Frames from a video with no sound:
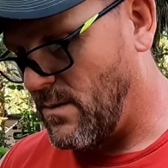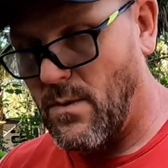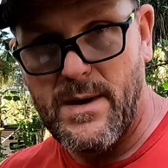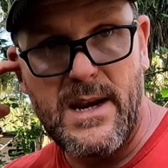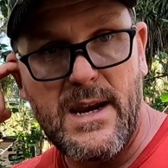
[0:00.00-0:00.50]
see
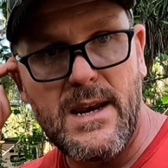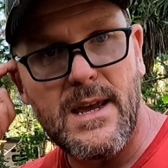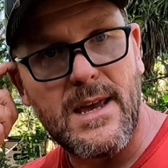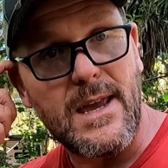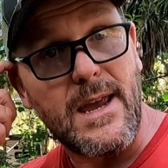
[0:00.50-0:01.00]
what we need,
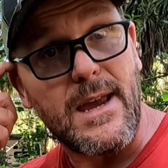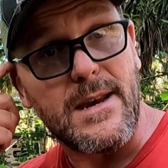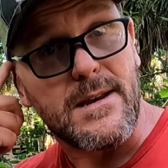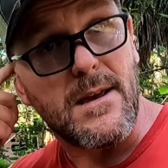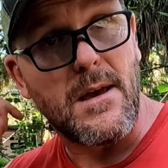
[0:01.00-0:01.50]

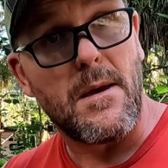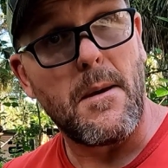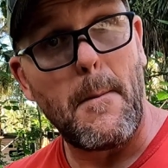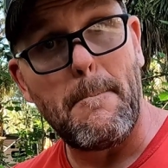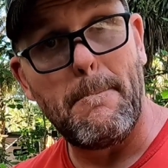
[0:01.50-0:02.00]
and
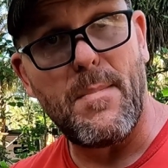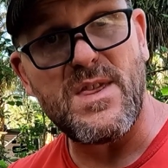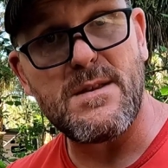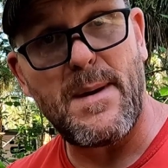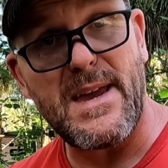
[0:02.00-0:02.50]

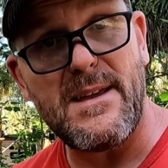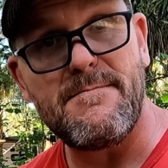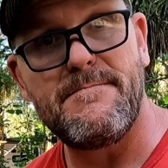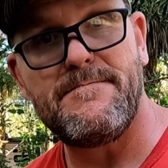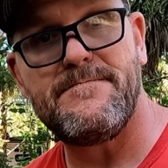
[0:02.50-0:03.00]
put this back in.